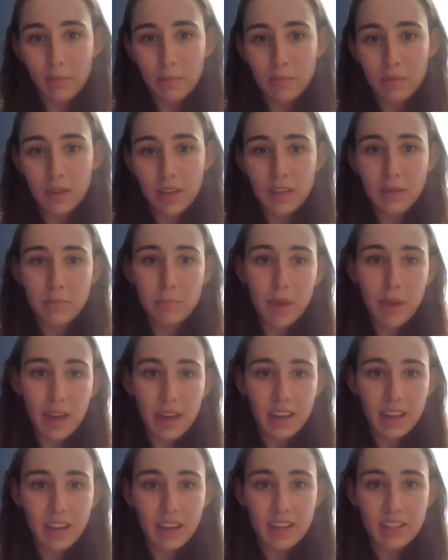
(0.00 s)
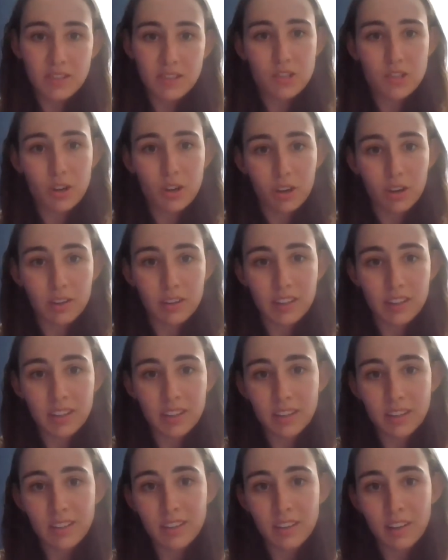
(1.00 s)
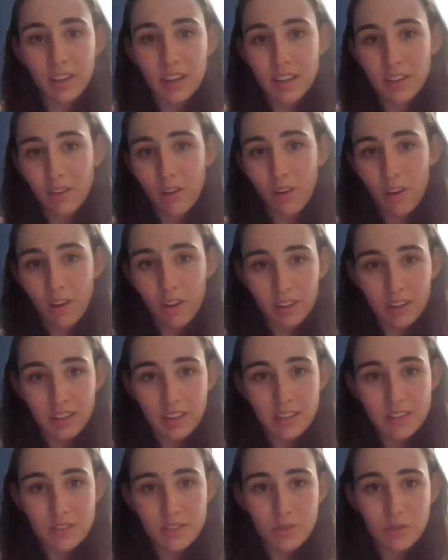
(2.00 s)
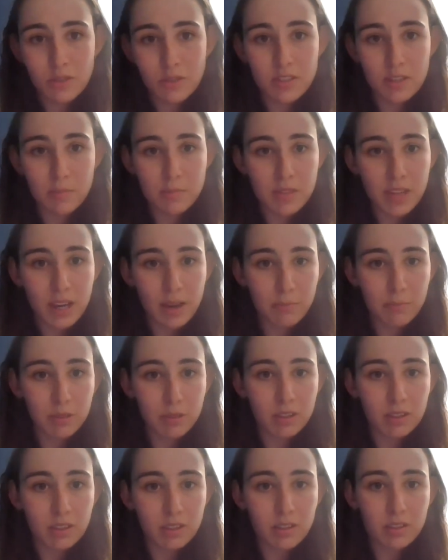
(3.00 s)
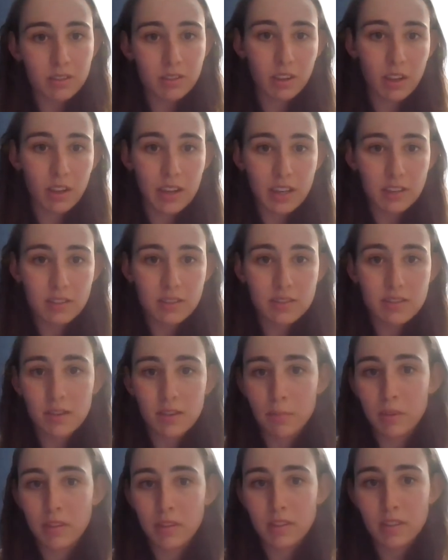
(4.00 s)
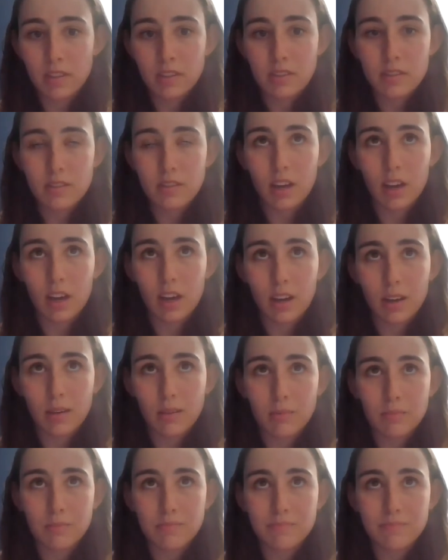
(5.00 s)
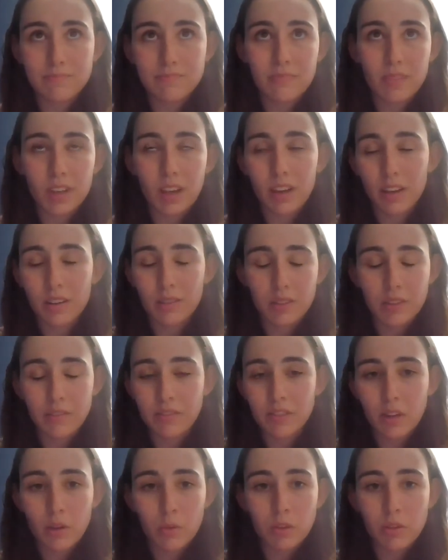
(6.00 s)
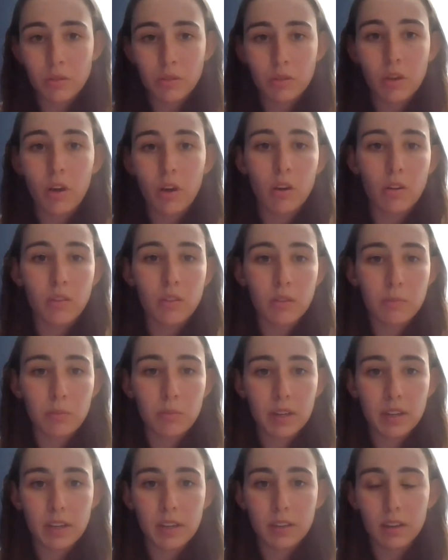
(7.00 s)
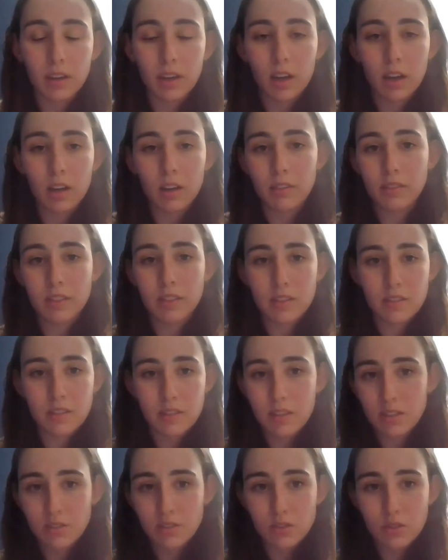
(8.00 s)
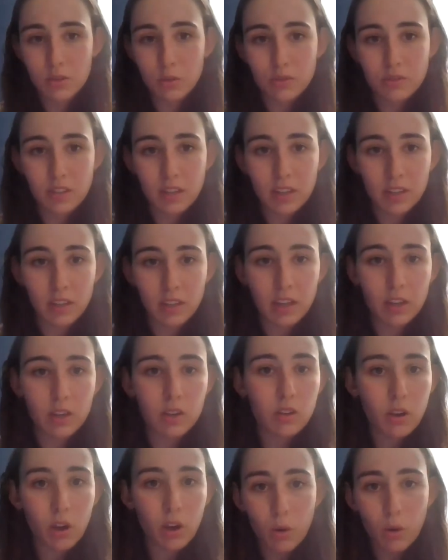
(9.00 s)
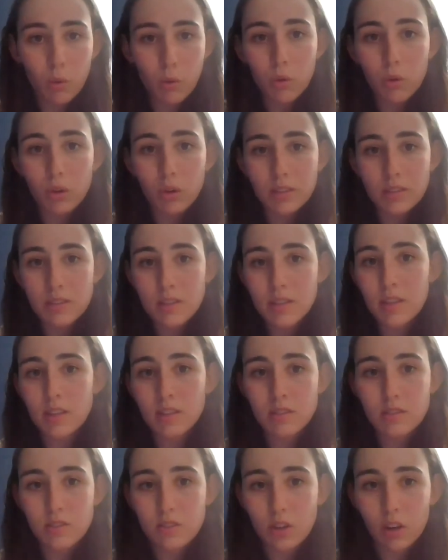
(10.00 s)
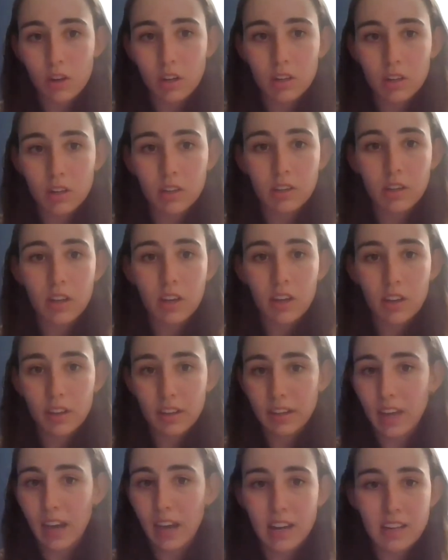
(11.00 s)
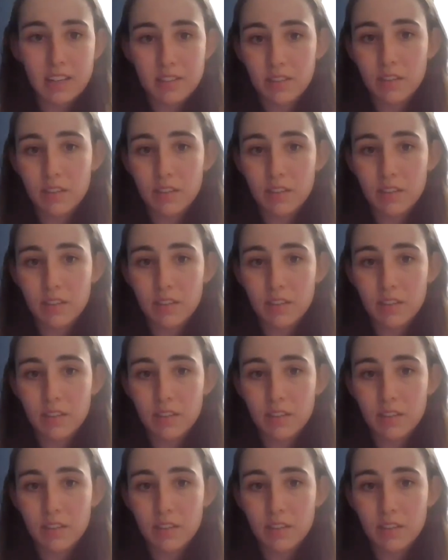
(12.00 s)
in May and start in August or September, like some of these I don't even know what you call them, like these consulting like cohorts that start like as